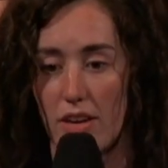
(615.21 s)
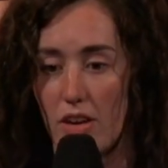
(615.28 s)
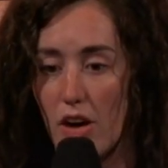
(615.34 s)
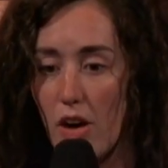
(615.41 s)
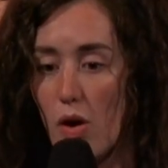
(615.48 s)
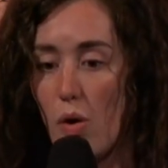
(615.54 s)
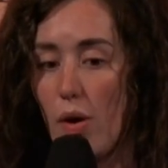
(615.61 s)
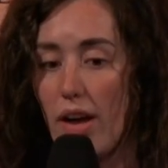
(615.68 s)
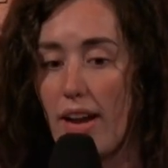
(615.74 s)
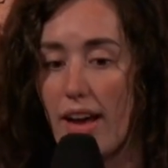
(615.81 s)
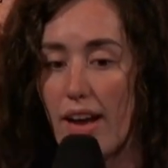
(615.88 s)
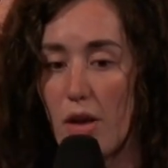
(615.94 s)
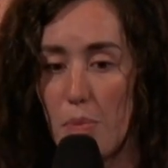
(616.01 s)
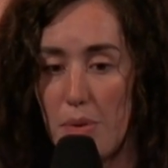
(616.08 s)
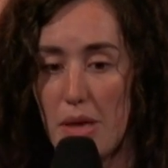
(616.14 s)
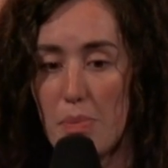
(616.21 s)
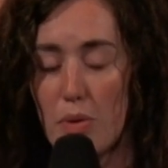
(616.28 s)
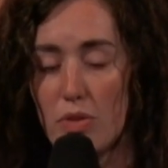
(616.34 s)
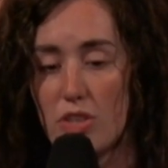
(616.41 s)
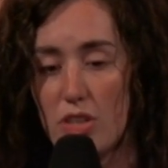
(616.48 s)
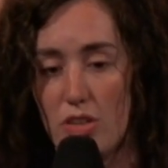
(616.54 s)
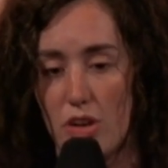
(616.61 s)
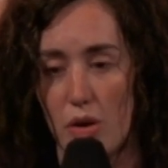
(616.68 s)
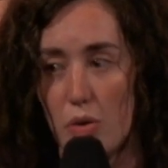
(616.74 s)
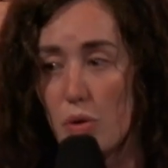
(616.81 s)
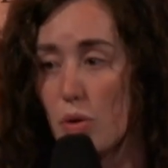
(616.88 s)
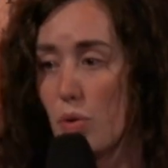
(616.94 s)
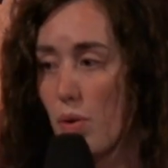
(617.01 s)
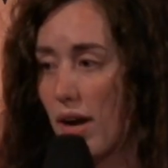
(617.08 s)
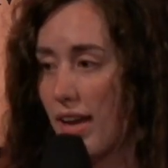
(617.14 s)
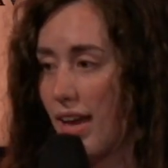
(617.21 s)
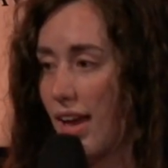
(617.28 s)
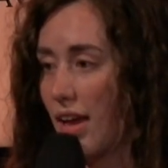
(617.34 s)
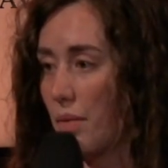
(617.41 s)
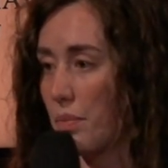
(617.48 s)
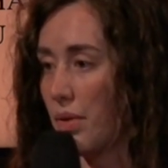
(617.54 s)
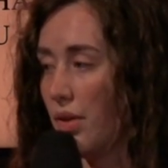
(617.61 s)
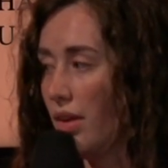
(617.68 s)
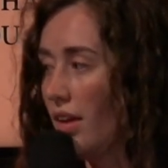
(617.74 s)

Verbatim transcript: Go and help people to know who I am.